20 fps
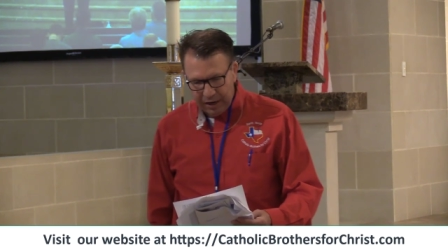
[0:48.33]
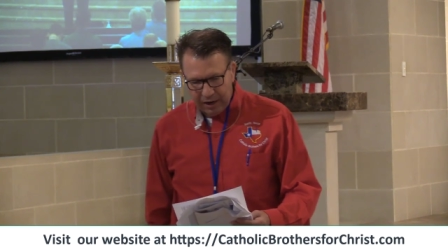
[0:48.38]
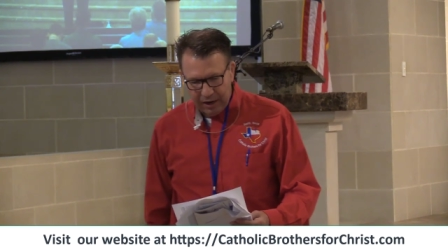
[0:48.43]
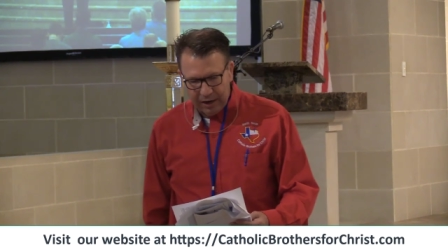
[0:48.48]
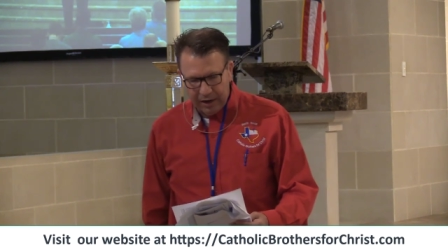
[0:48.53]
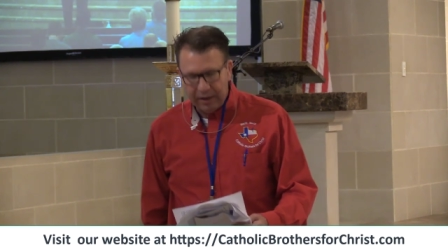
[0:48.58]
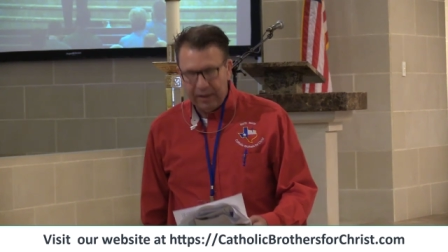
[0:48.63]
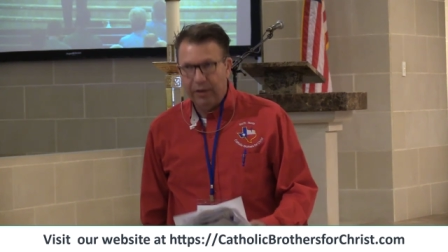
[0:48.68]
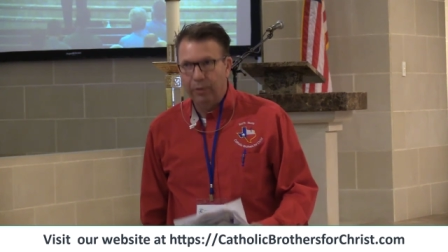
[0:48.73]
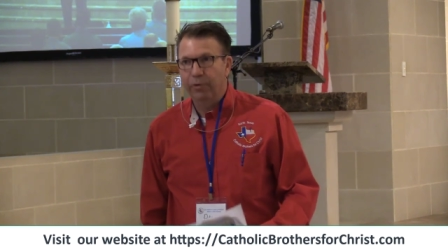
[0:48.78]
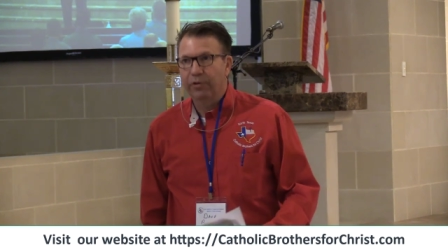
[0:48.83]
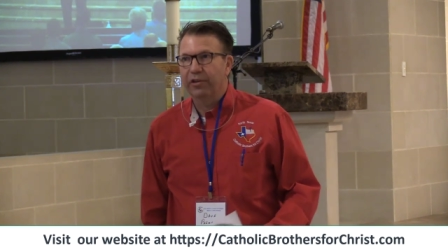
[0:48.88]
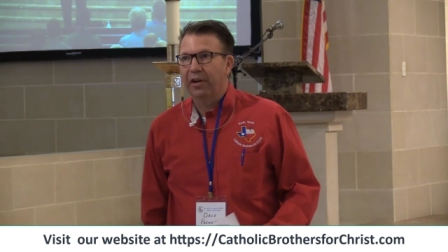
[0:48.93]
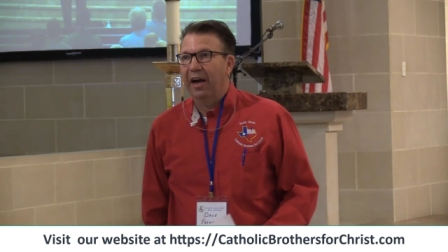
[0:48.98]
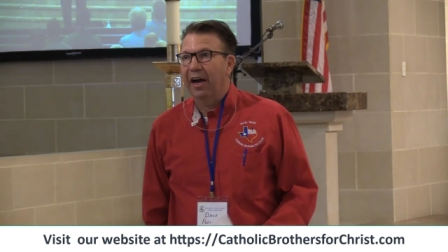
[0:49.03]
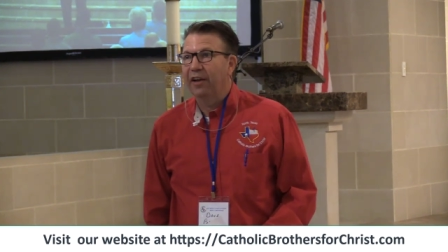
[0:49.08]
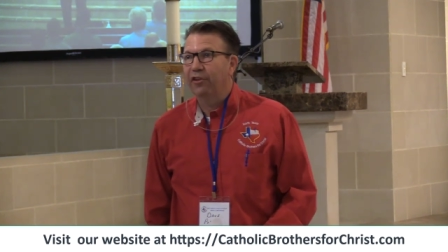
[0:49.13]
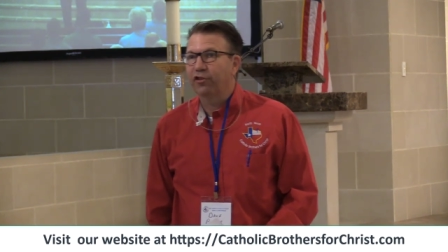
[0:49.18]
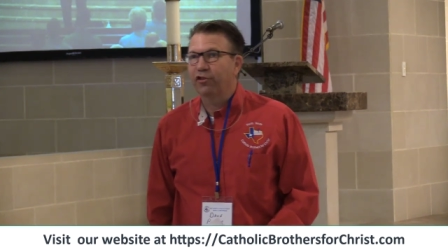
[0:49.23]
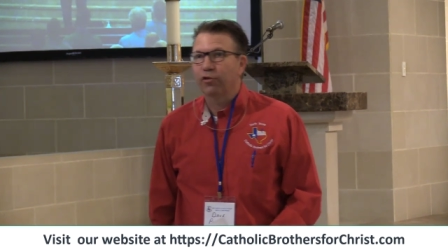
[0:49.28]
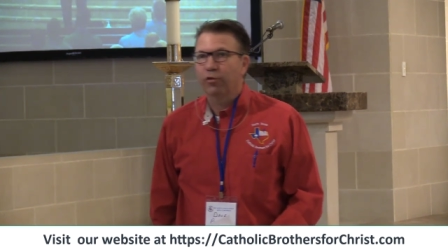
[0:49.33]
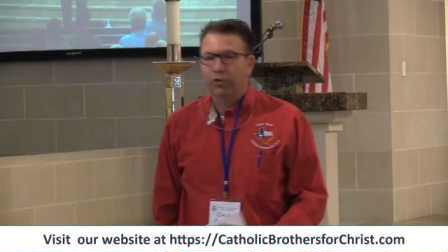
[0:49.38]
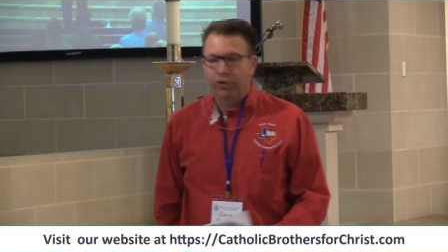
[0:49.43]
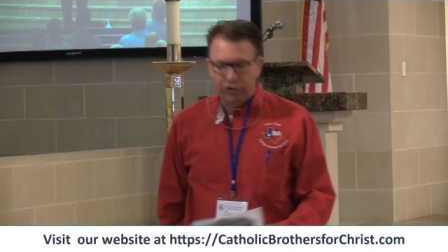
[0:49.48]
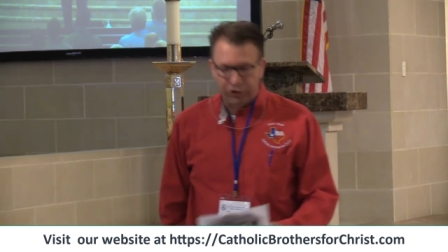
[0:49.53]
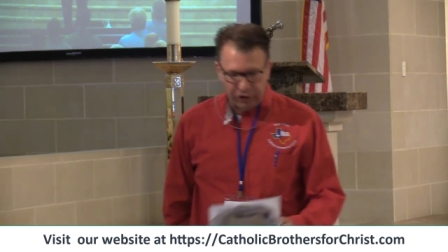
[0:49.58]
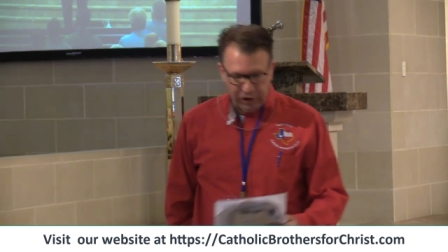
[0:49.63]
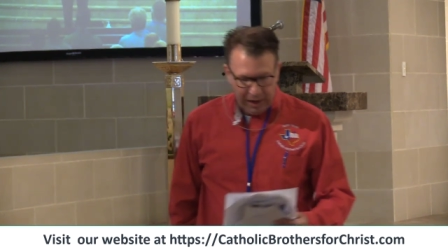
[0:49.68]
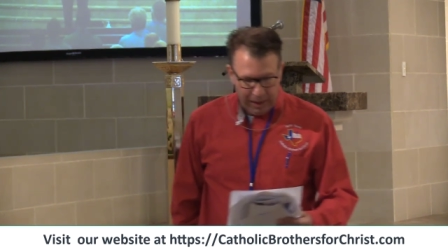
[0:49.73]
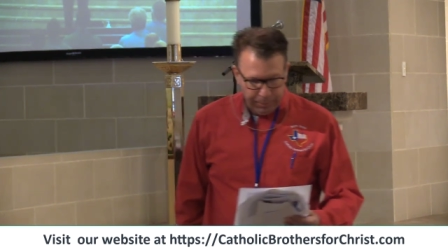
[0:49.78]
Uh, he was a high school
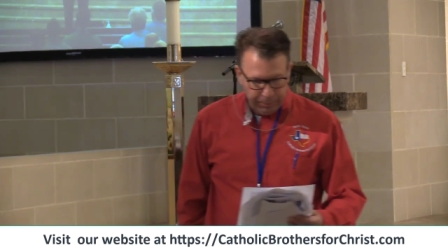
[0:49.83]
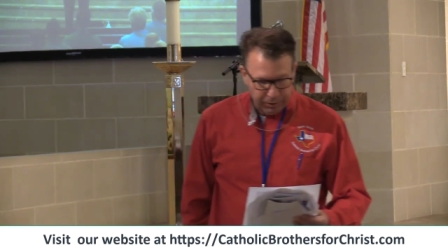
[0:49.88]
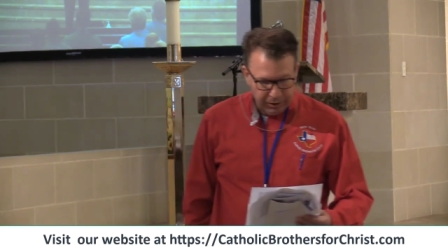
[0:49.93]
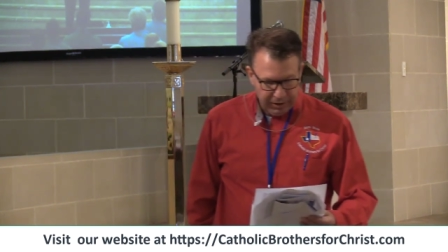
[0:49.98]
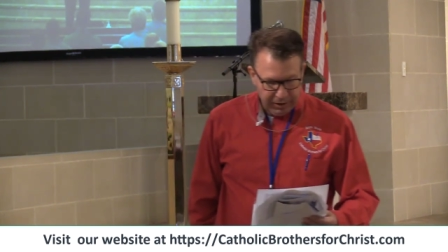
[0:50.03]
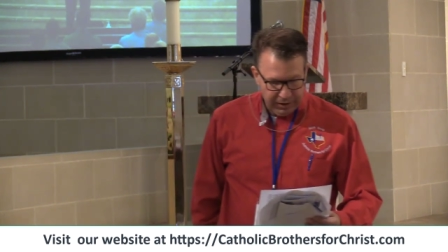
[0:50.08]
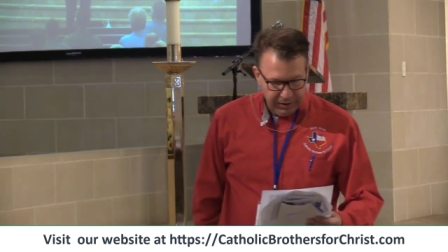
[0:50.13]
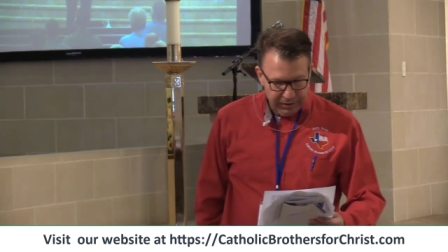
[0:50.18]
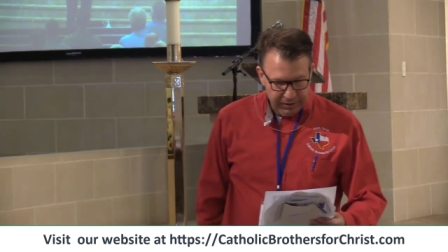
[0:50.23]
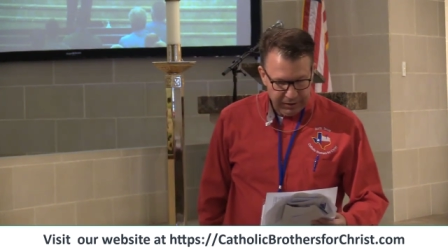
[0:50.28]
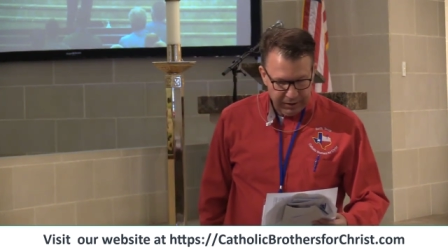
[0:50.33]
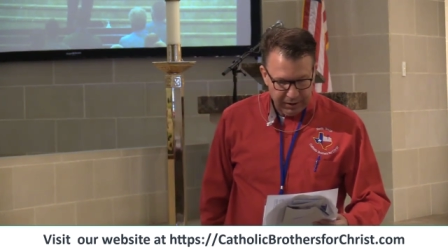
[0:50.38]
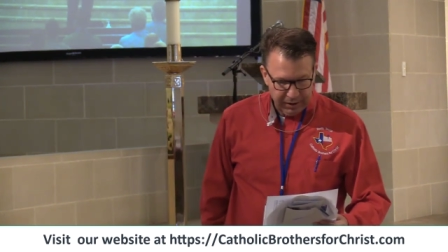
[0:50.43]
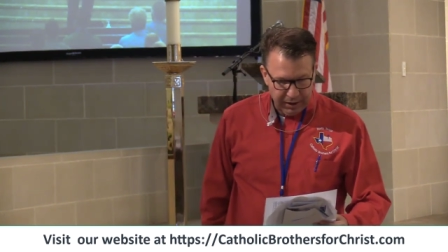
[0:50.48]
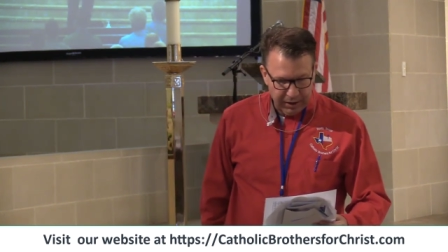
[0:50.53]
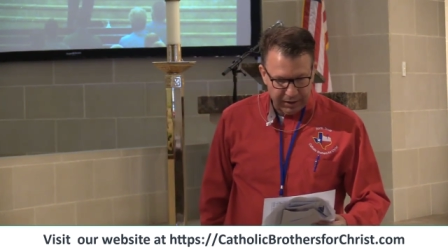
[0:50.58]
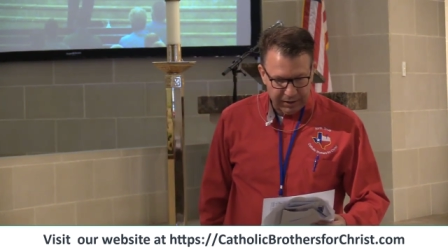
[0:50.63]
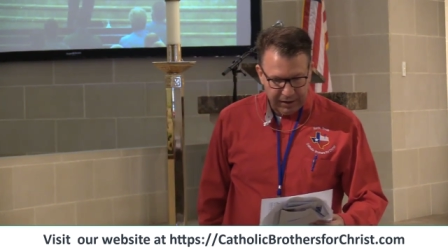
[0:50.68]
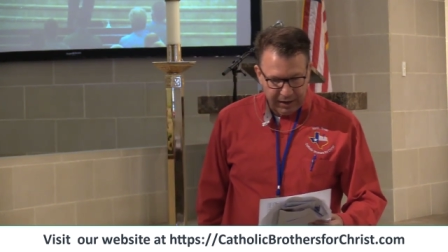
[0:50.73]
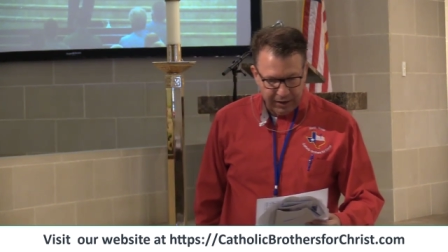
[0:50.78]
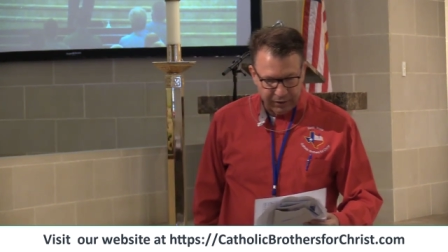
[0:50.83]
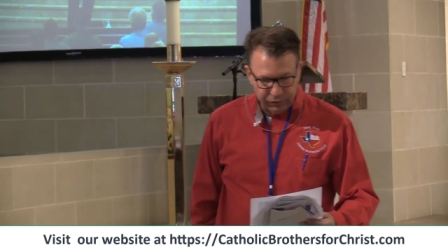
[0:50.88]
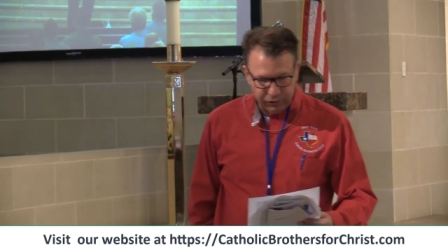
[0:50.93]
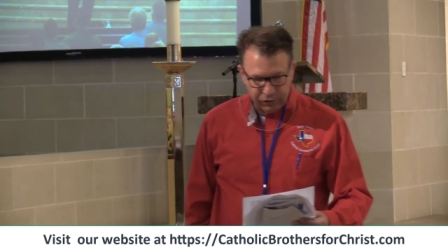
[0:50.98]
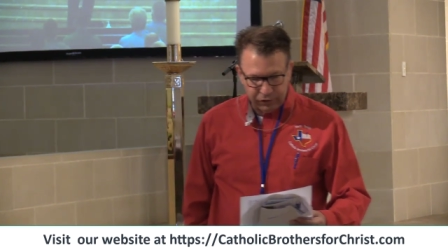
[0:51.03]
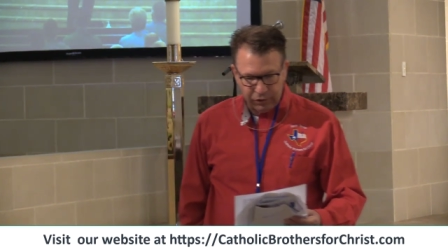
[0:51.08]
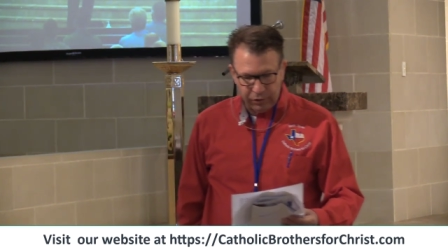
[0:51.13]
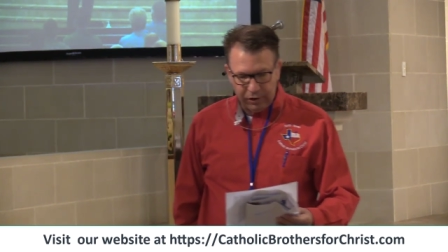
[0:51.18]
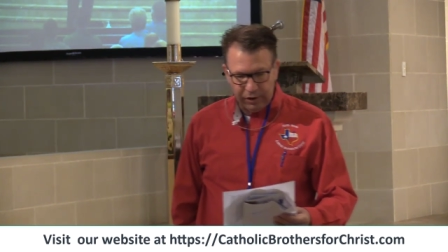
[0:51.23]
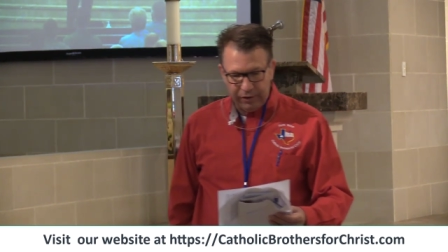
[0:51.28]
chaplain, a
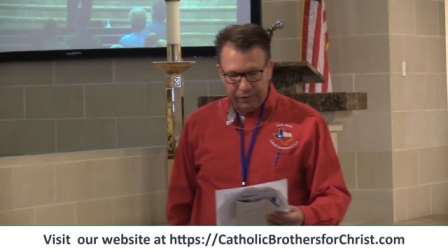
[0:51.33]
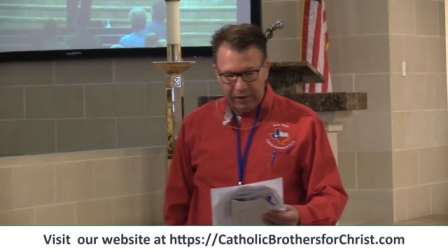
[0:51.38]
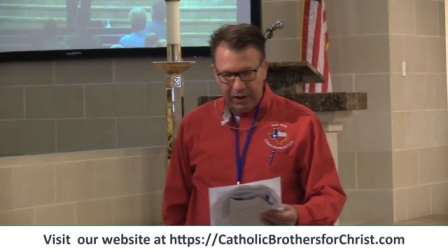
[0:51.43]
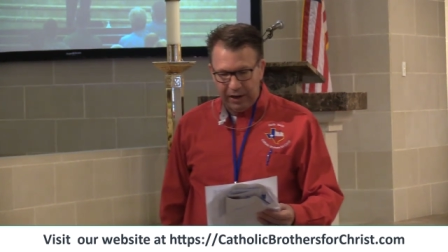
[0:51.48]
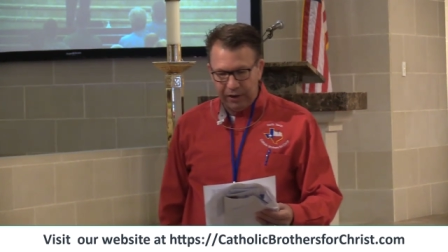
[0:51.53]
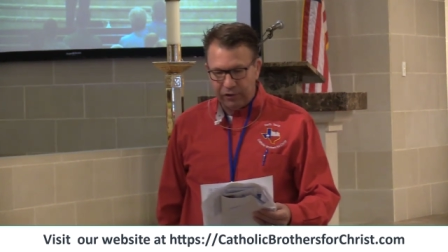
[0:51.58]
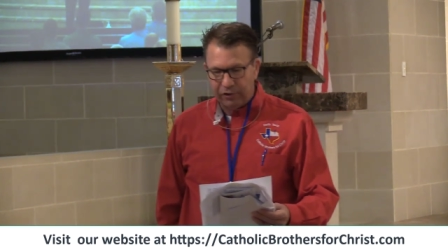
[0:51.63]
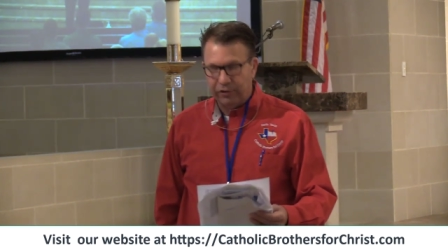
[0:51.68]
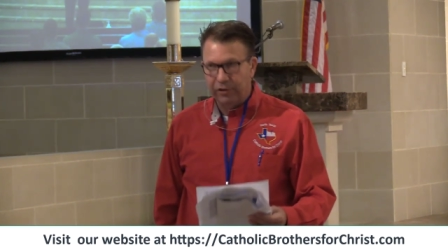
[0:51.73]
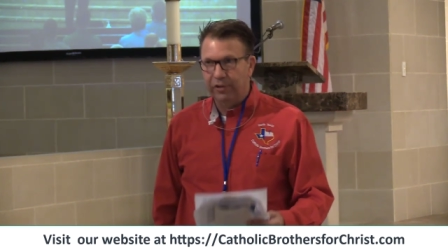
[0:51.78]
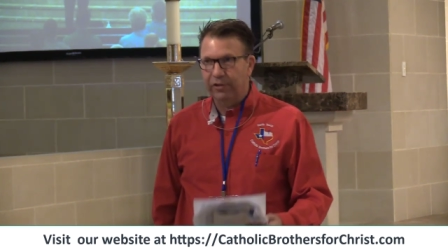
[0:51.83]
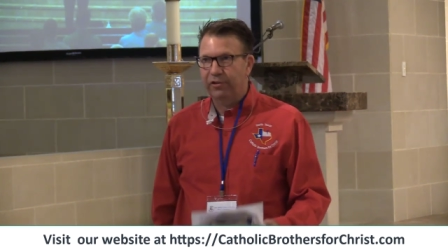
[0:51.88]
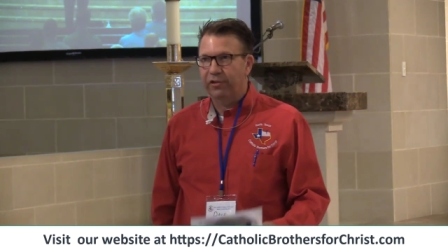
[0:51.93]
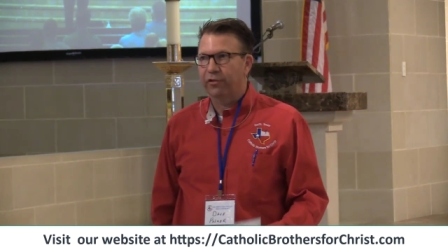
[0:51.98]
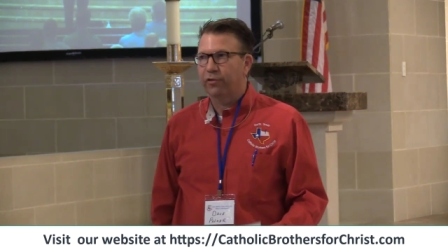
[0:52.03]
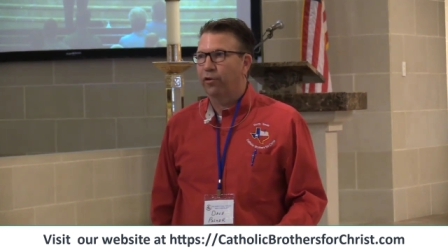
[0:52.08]
counselor, an evangelist.